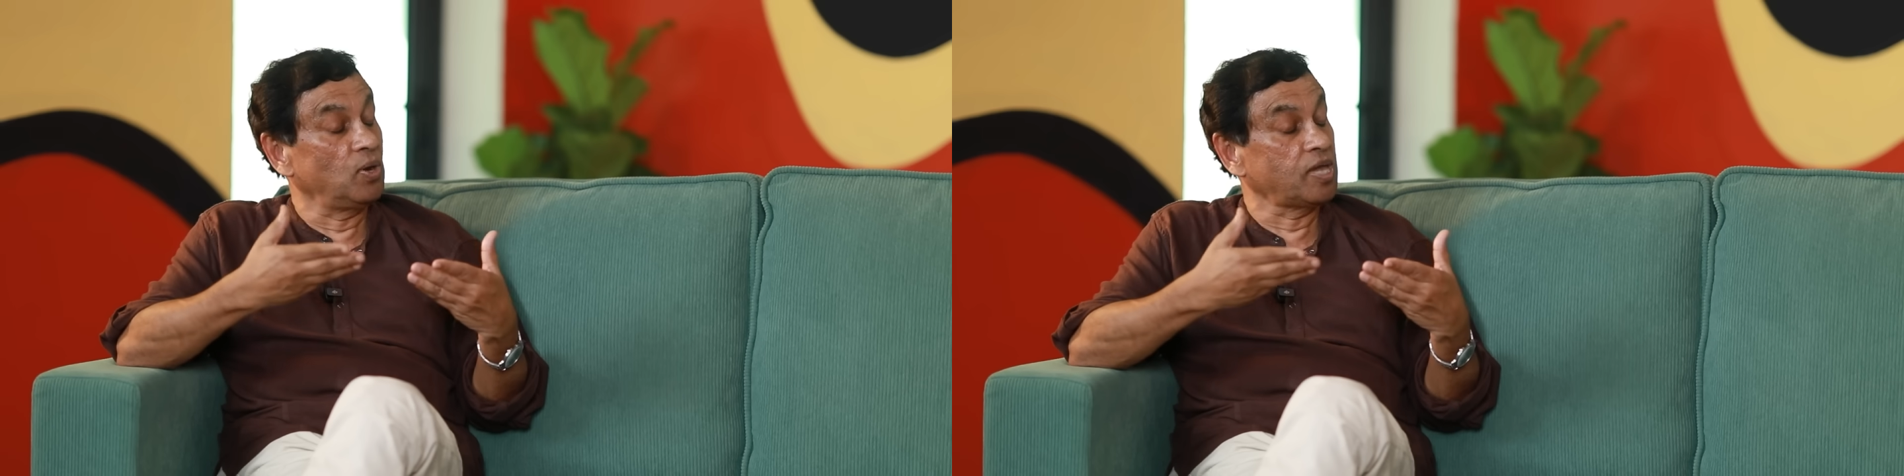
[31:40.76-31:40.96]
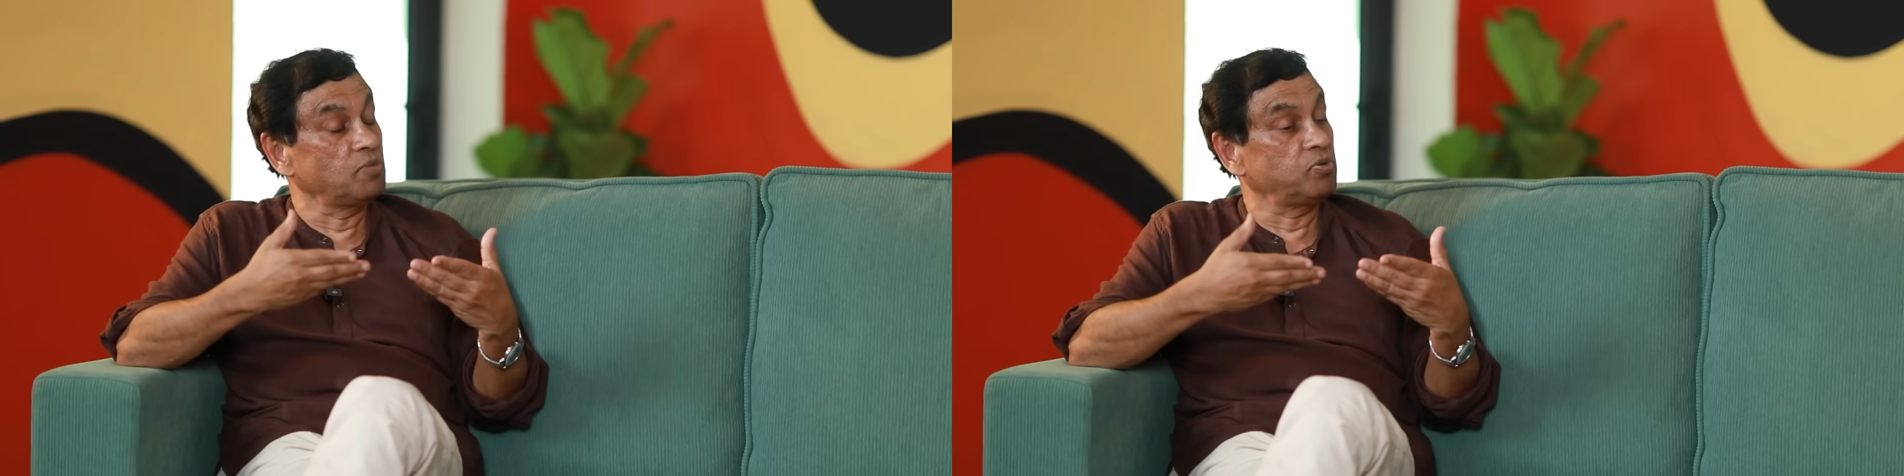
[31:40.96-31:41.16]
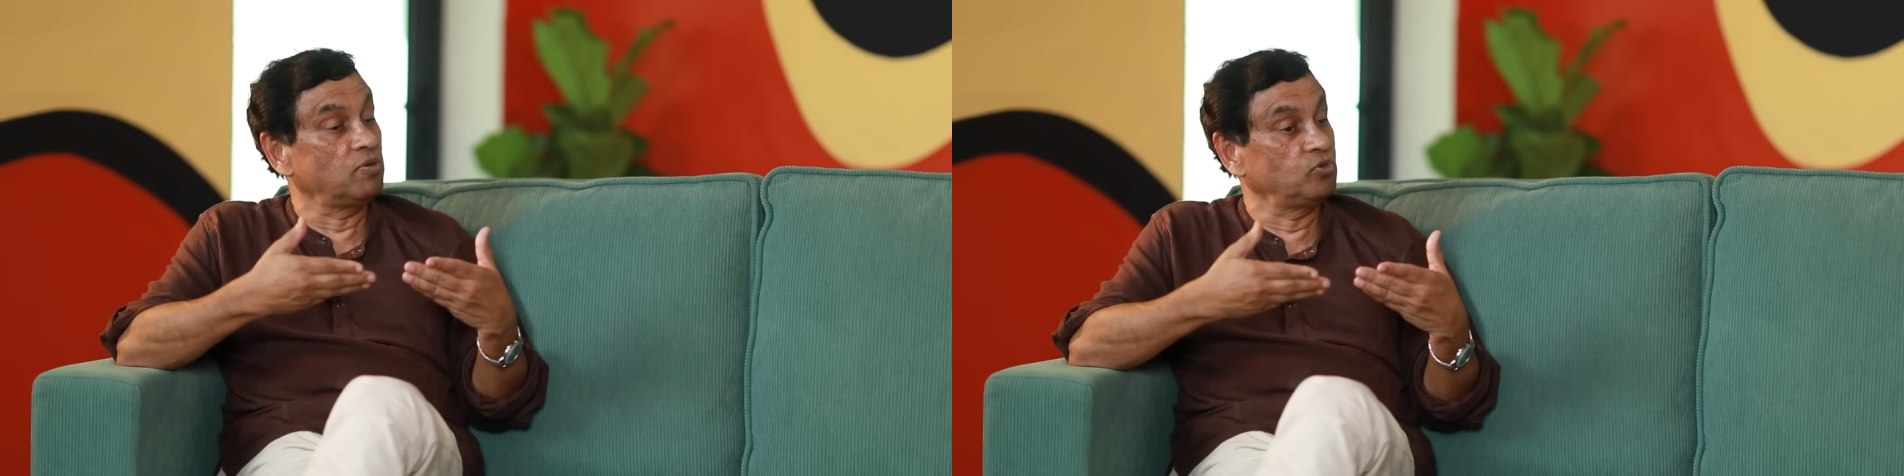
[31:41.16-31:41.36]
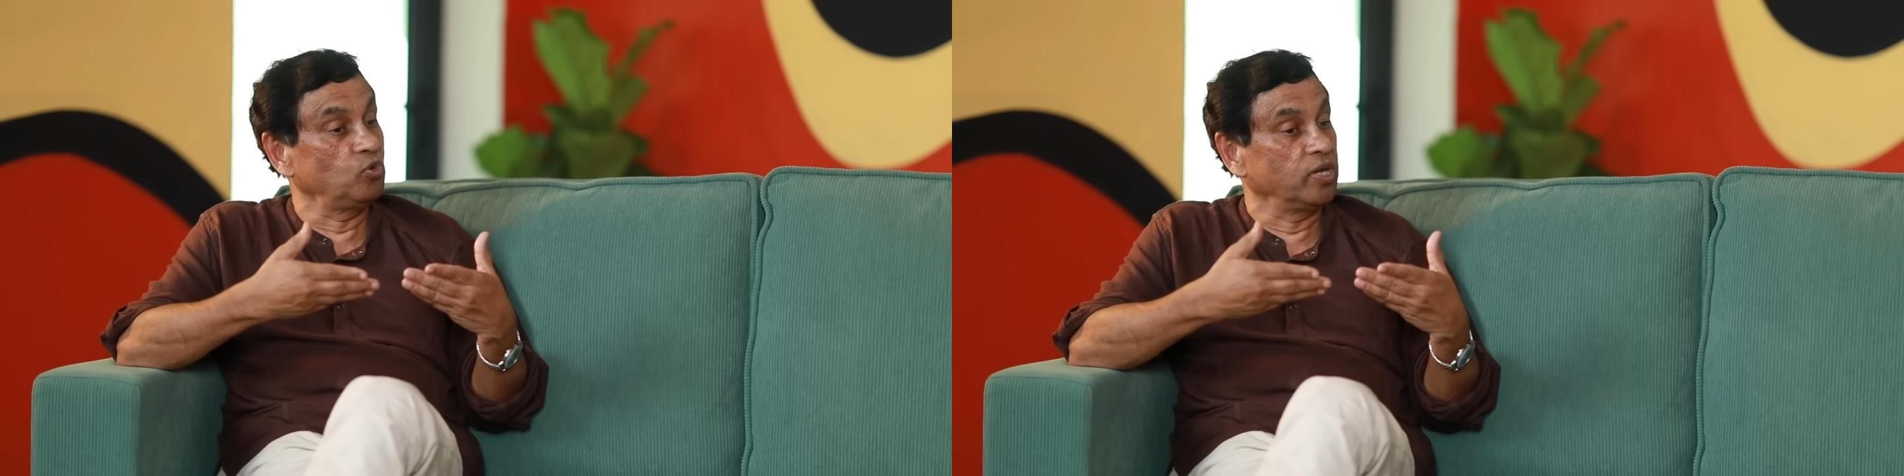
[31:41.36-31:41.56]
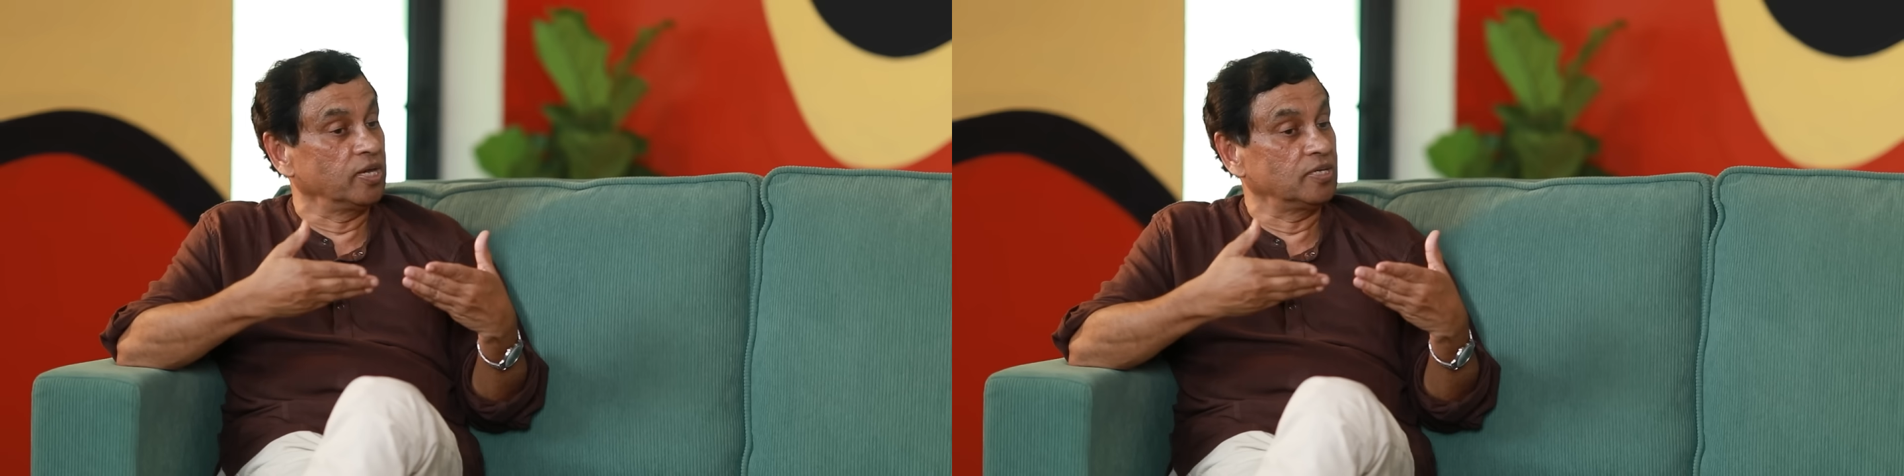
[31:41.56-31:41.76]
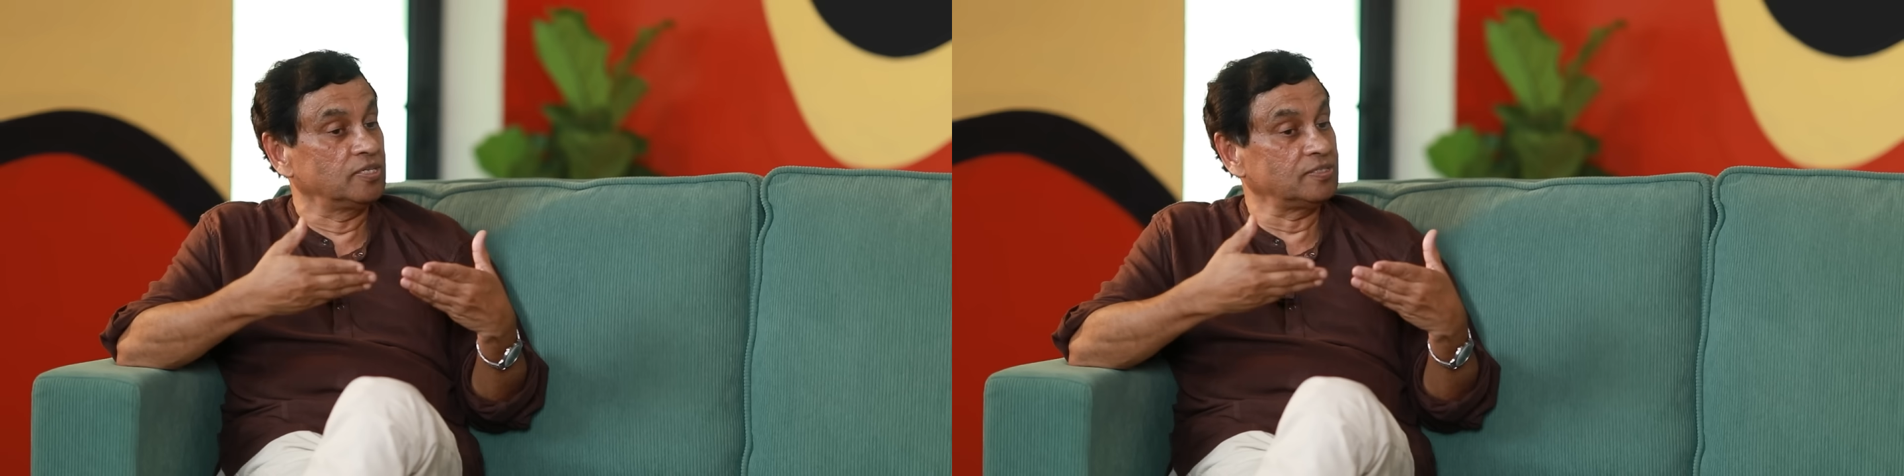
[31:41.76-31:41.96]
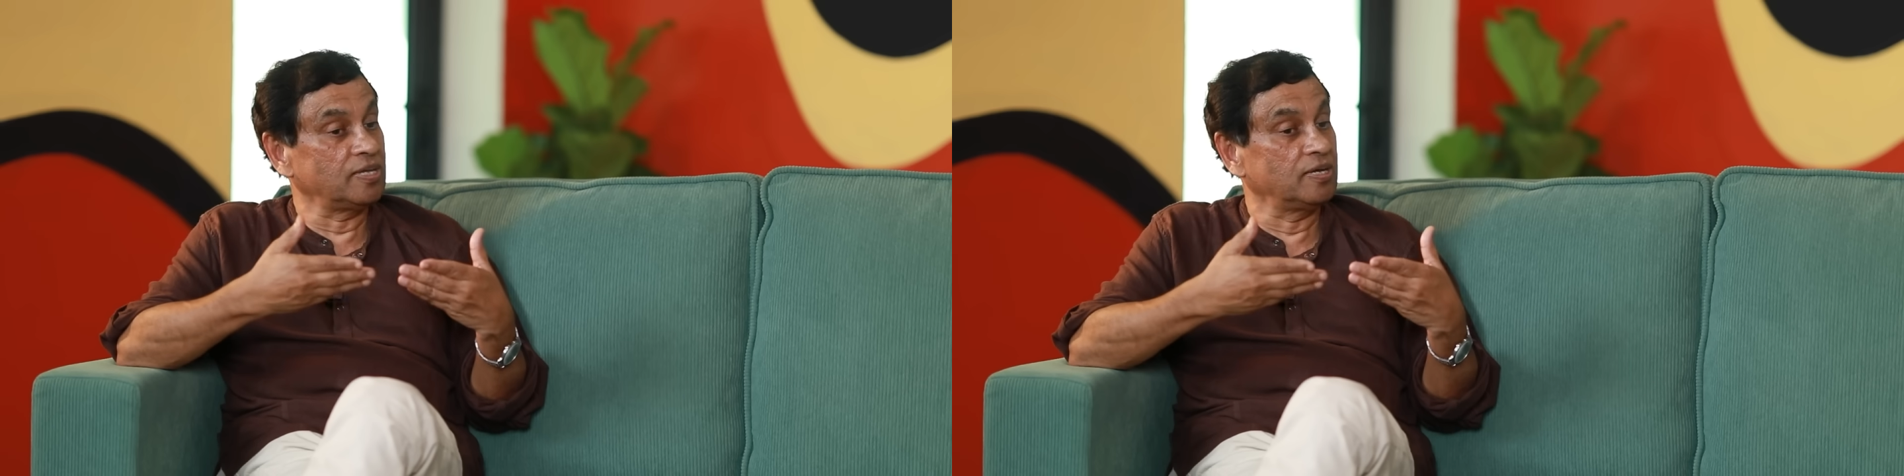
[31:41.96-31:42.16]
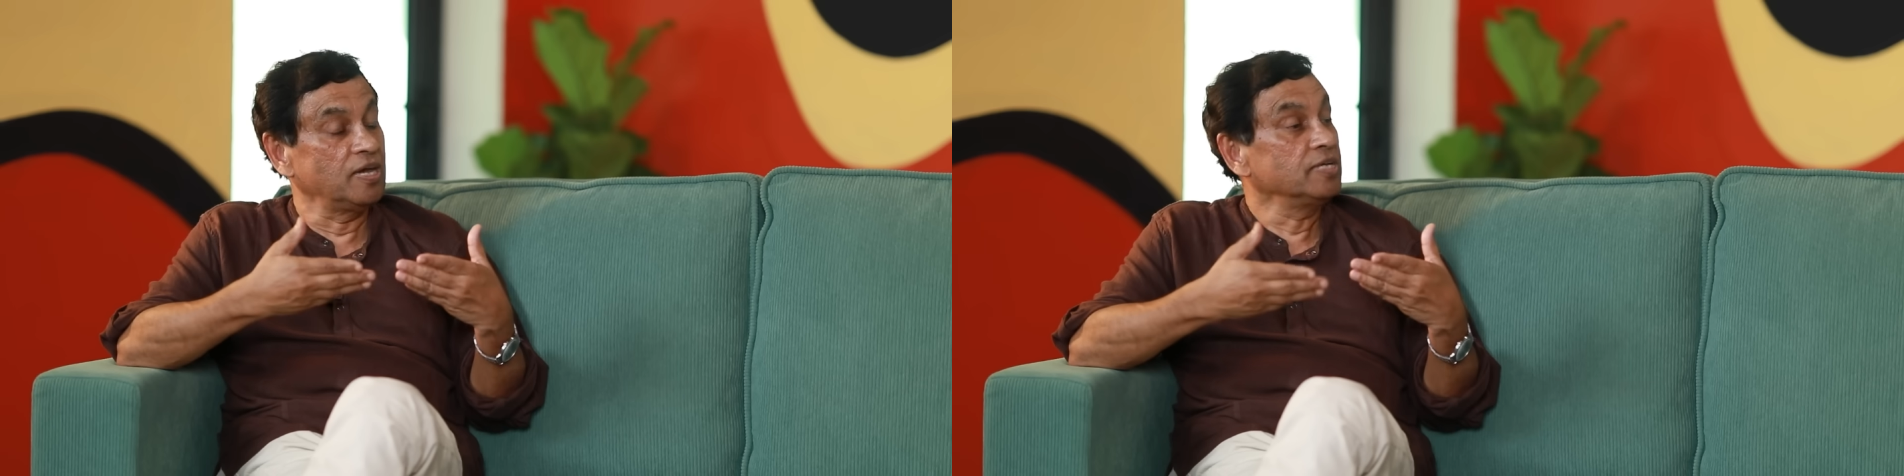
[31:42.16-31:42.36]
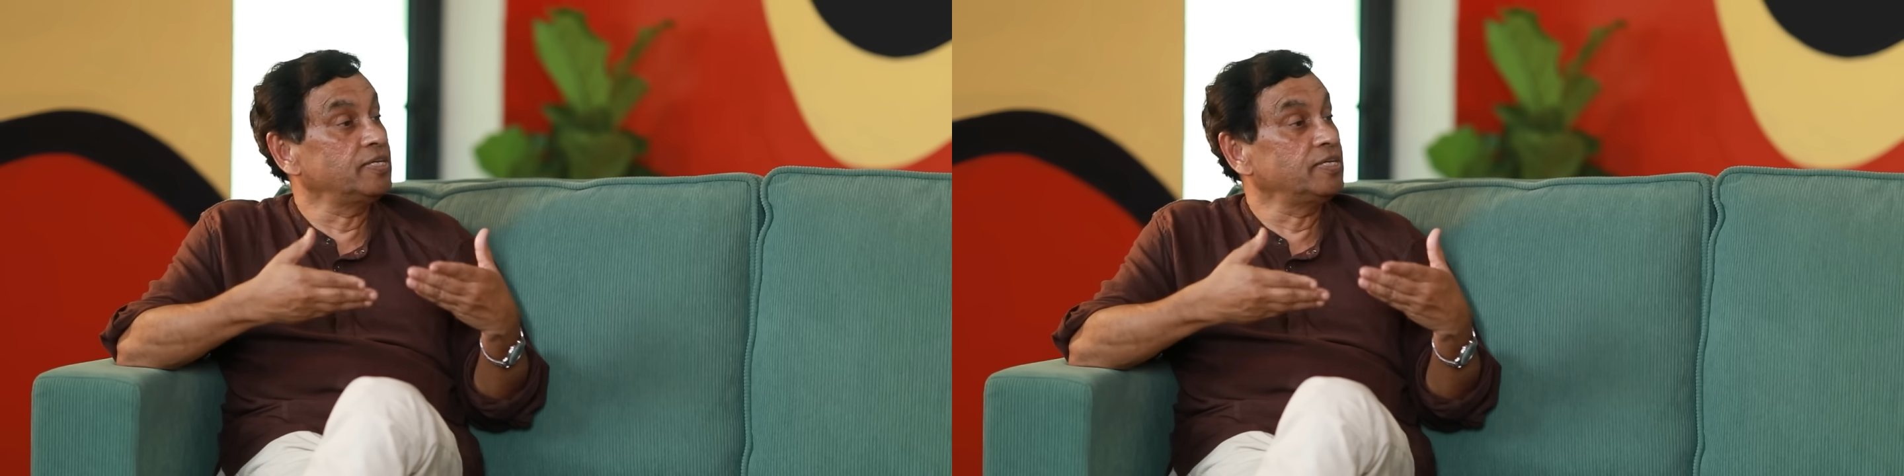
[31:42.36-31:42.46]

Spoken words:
capable of doing it. It is a